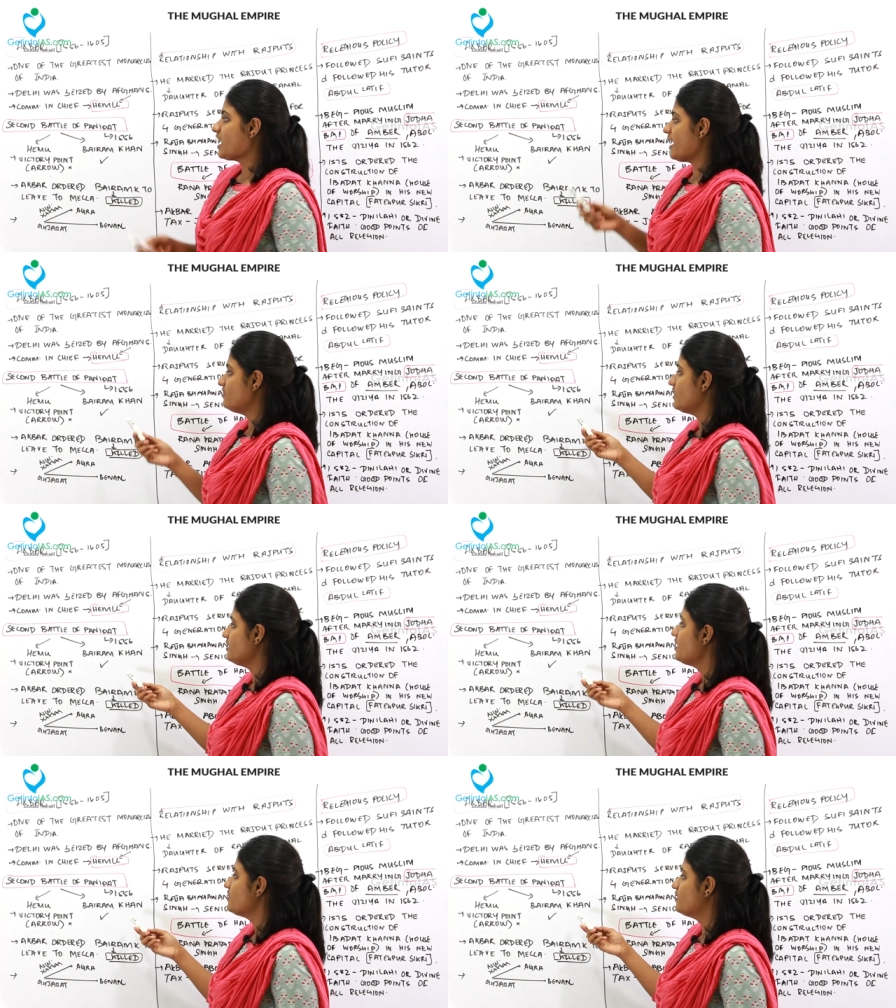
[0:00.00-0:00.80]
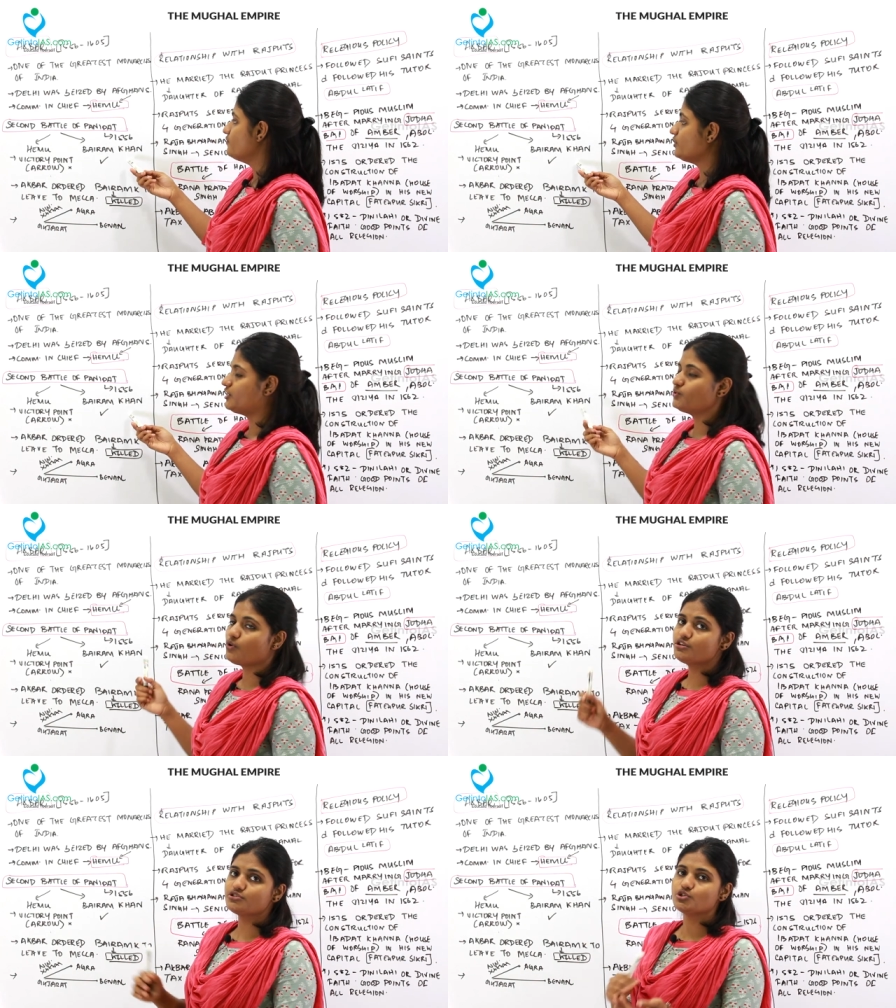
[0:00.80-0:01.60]
And then the victory
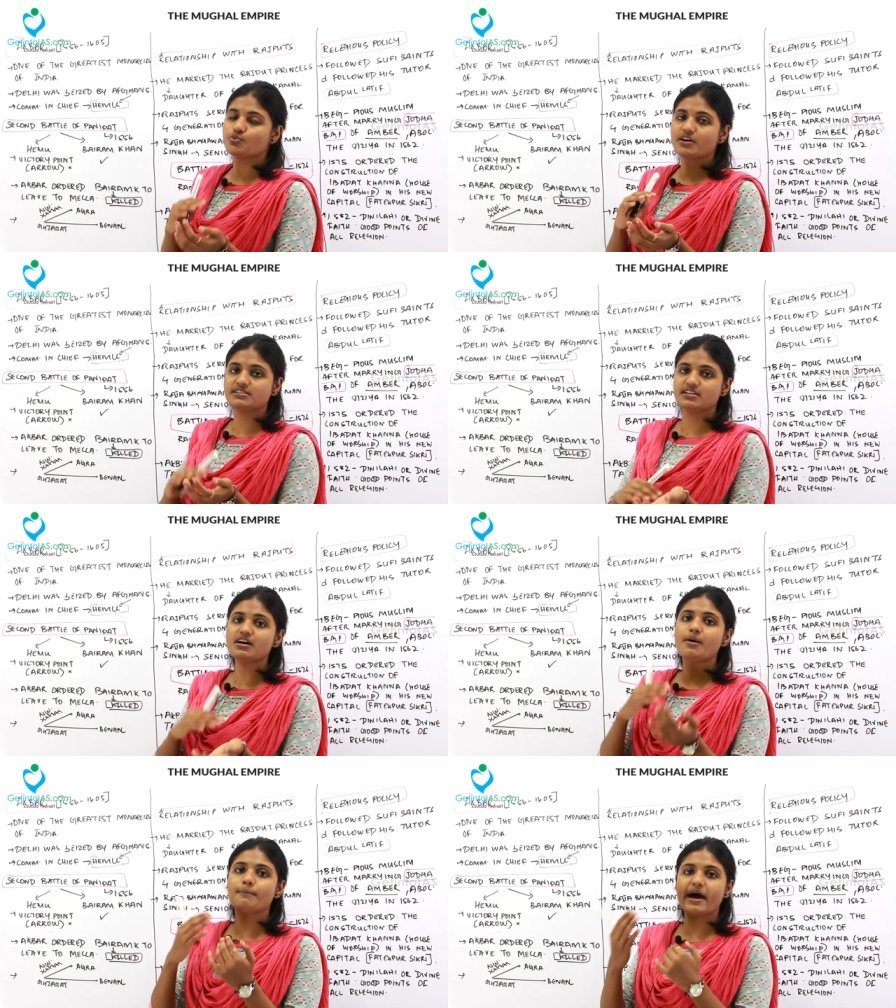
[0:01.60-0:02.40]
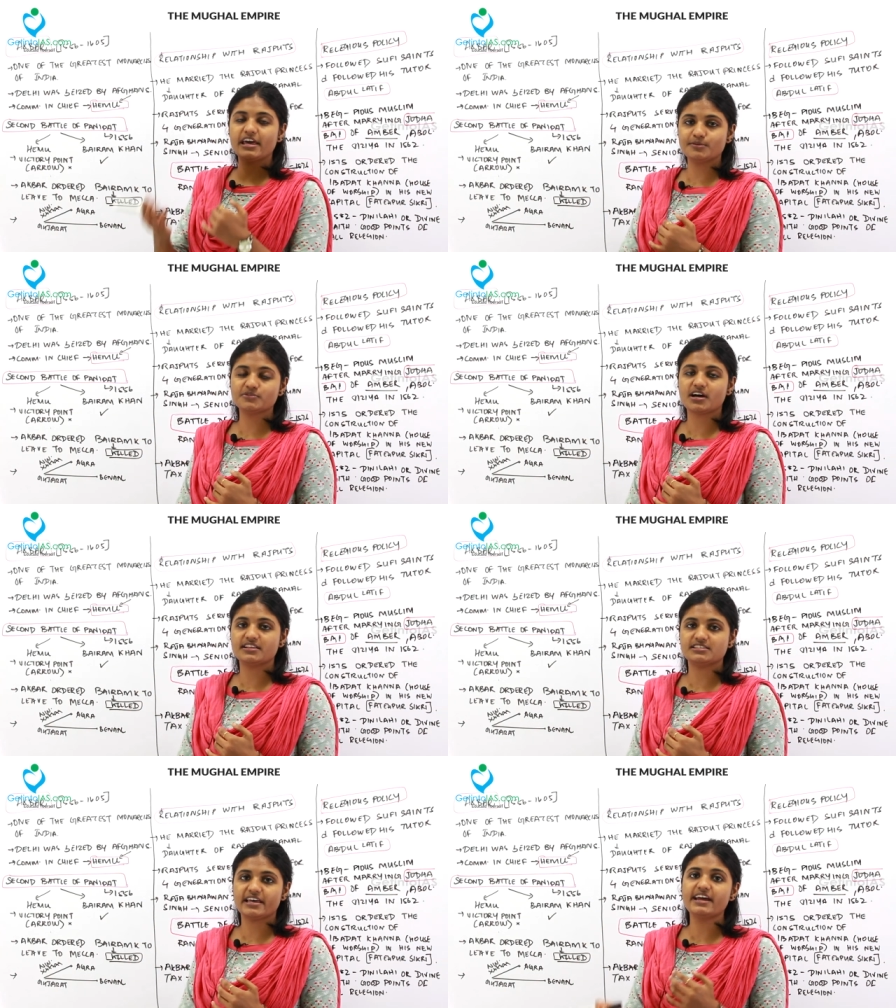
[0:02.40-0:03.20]
was towards the Bairam
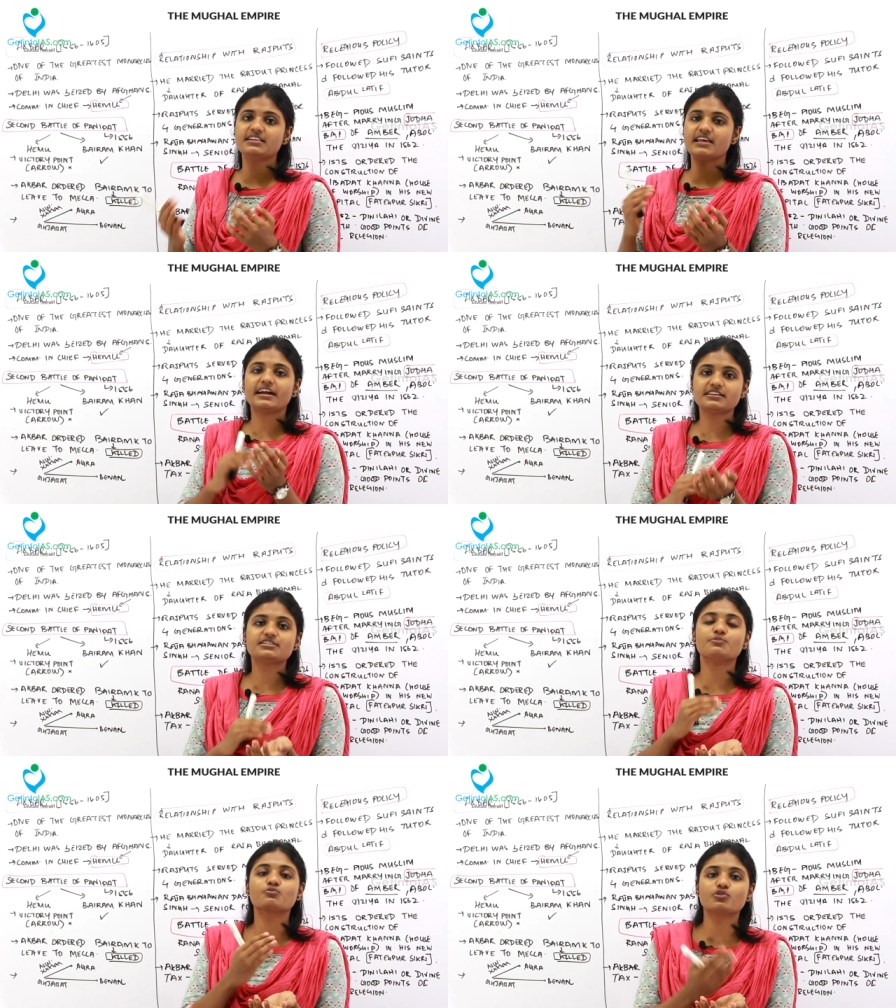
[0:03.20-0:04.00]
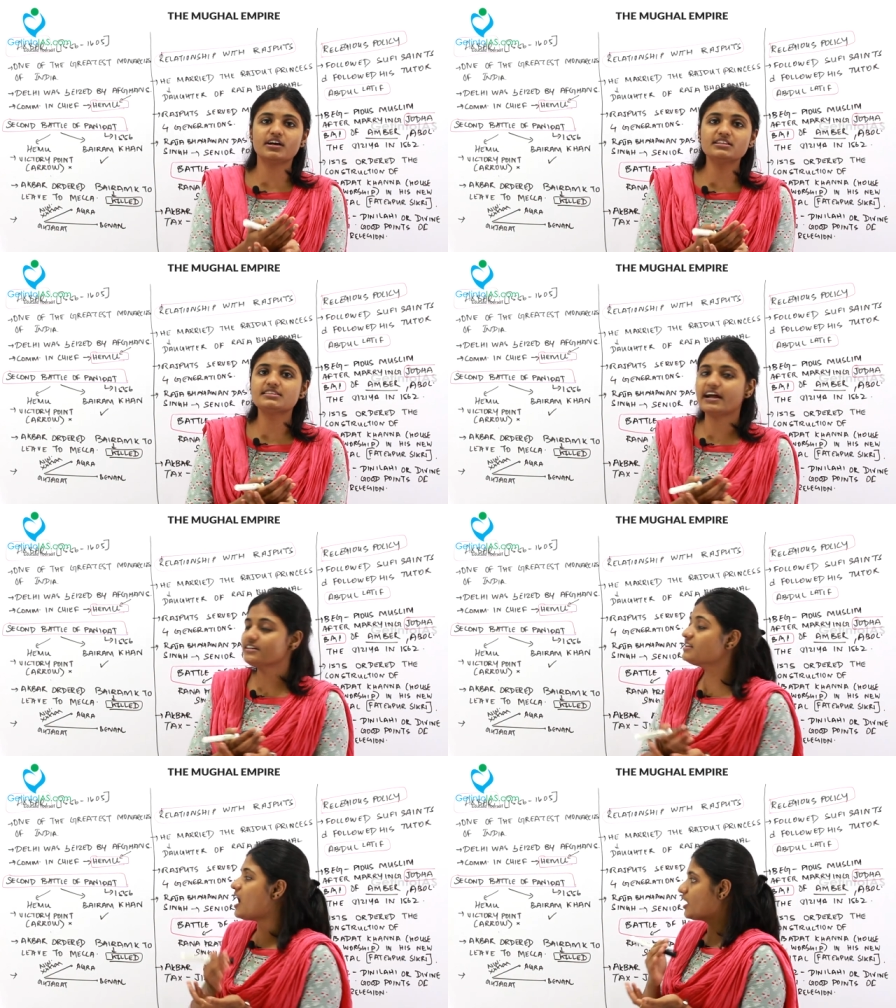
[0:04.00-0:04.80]
Khan side, that is the Mughals, that
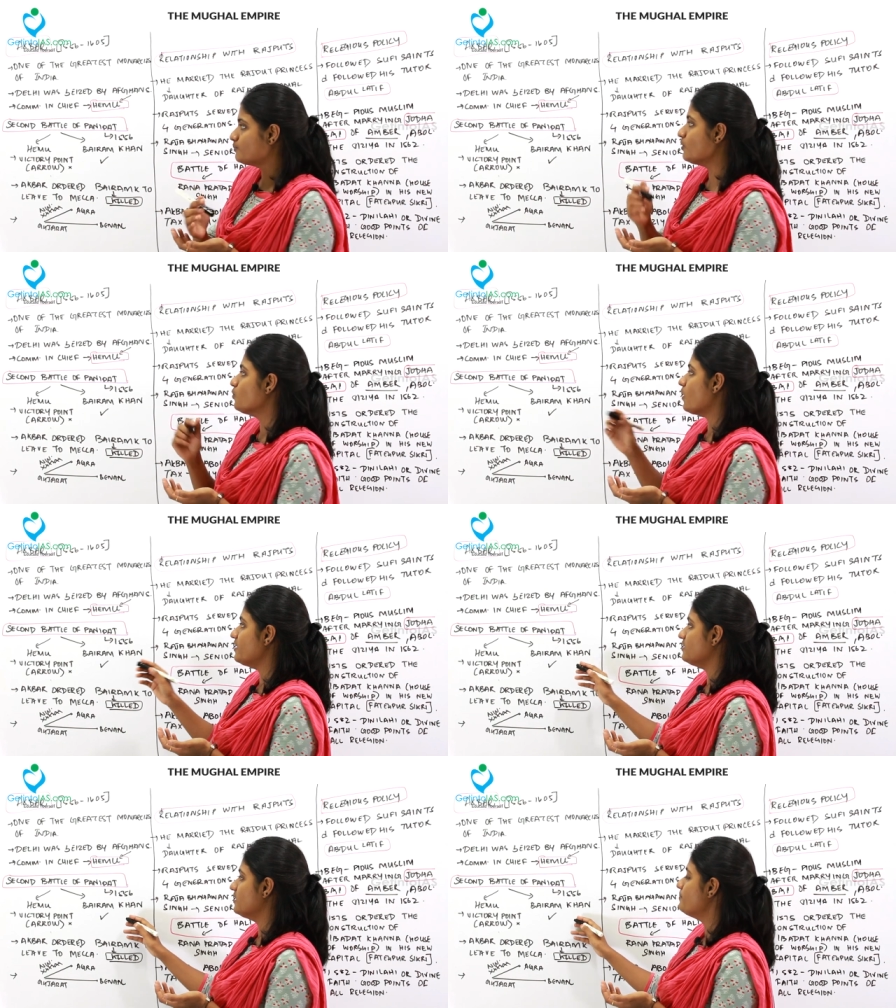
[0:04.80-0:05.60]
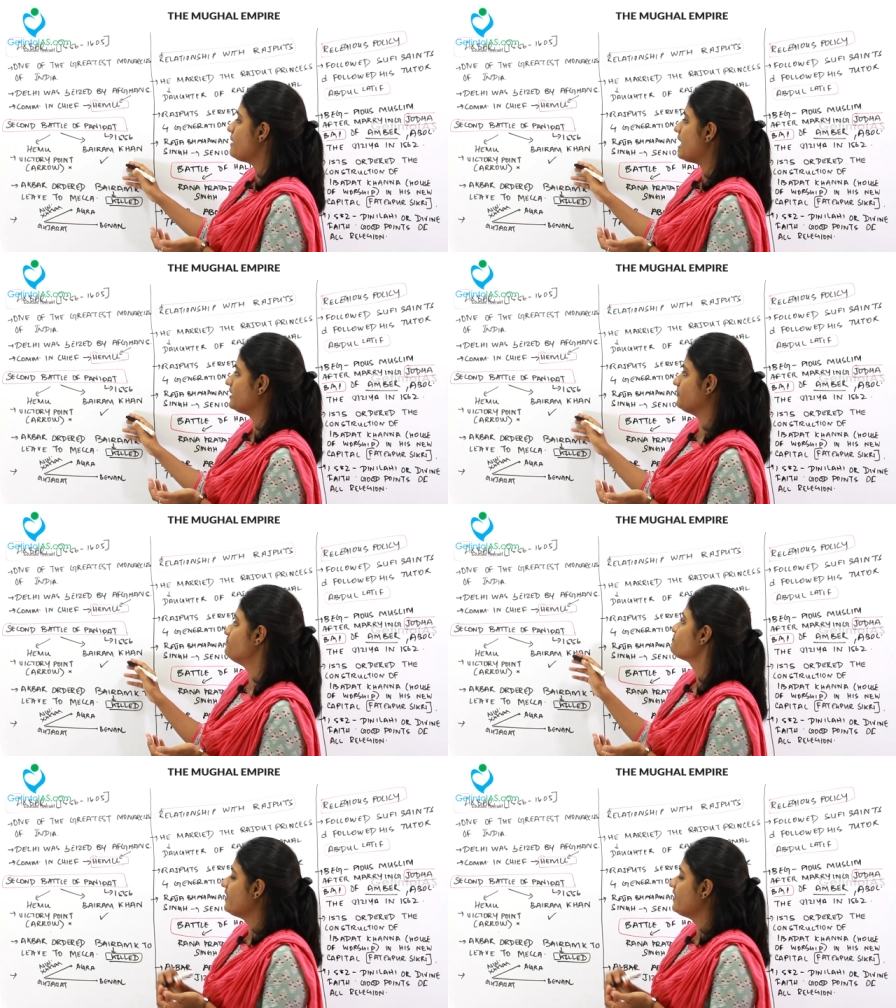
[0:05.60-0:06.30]
is Akbar won in the battle.